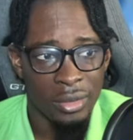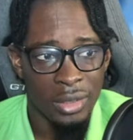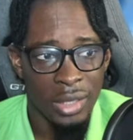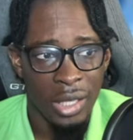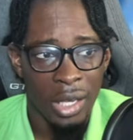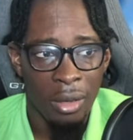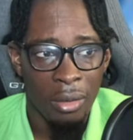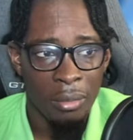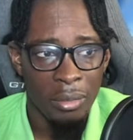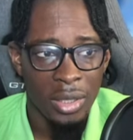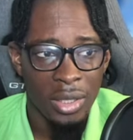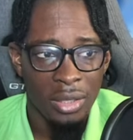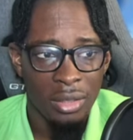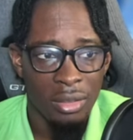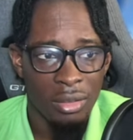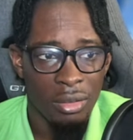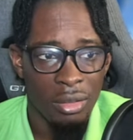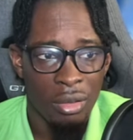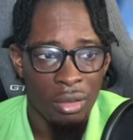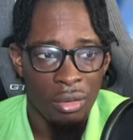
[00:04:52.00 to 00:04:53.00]
tell me,
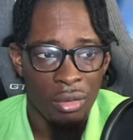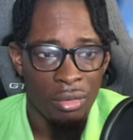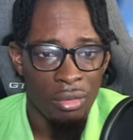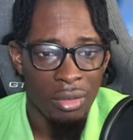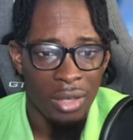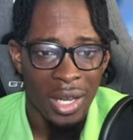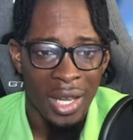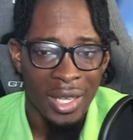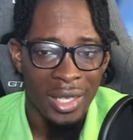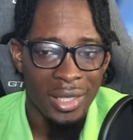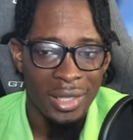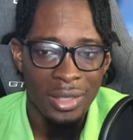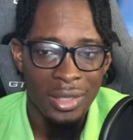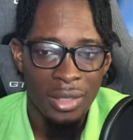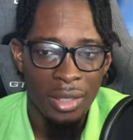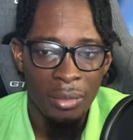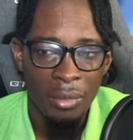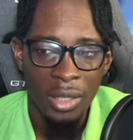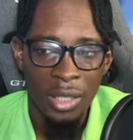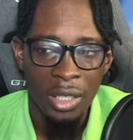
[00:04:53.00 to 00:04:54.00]
you know, at least
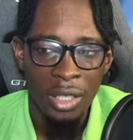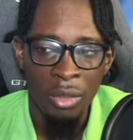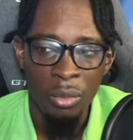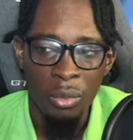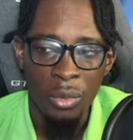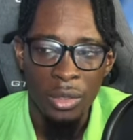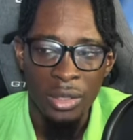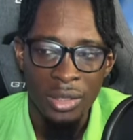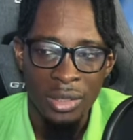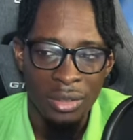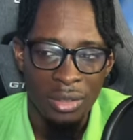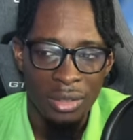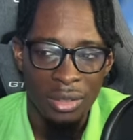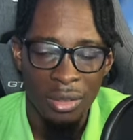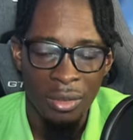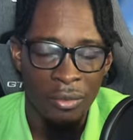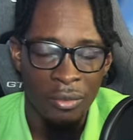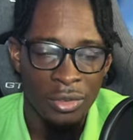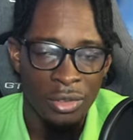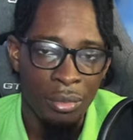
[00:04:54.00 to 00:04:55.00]
some kind words and
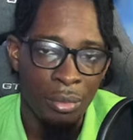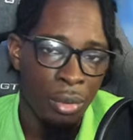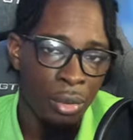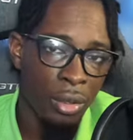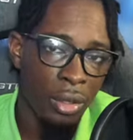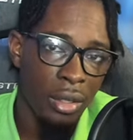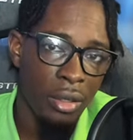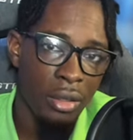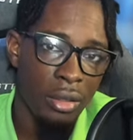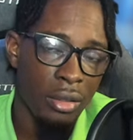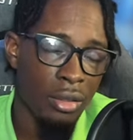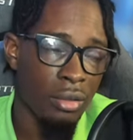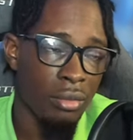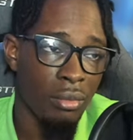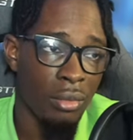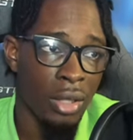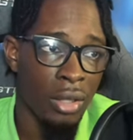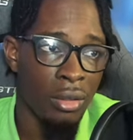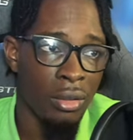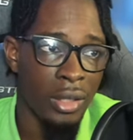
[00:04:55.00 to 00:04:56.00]
of support,
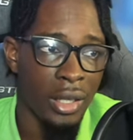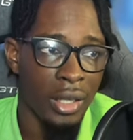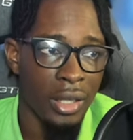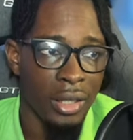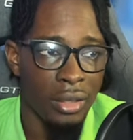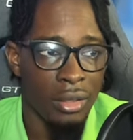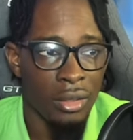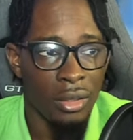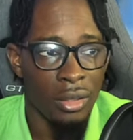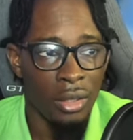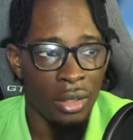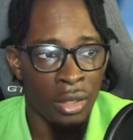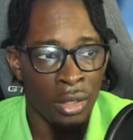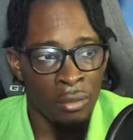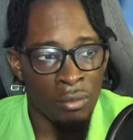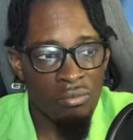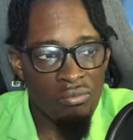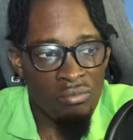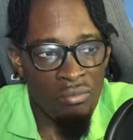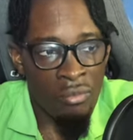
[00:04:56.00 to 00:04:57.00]
bro. Like,
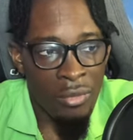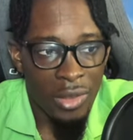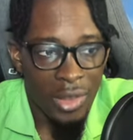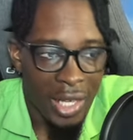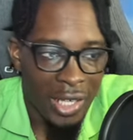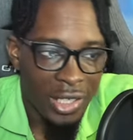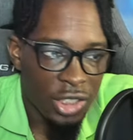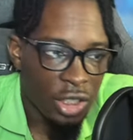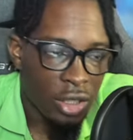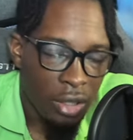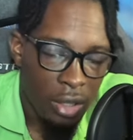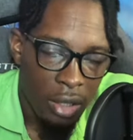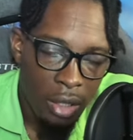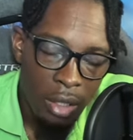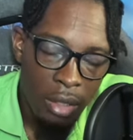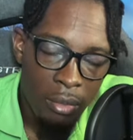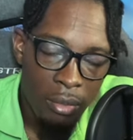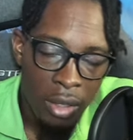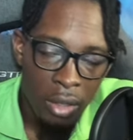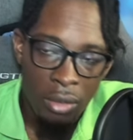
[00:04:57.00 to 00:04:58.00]
that shit
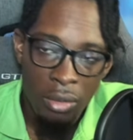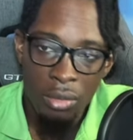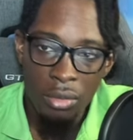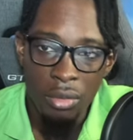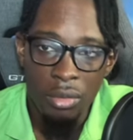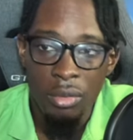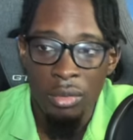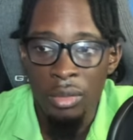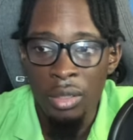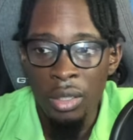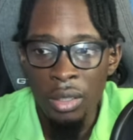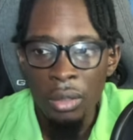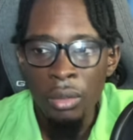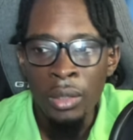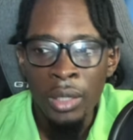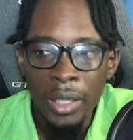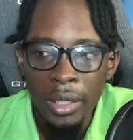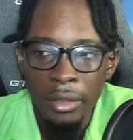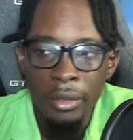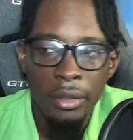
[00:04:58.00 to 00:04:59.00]
hurt, bro. I'm not gonna
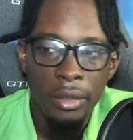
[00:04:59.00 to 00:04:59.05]
lie.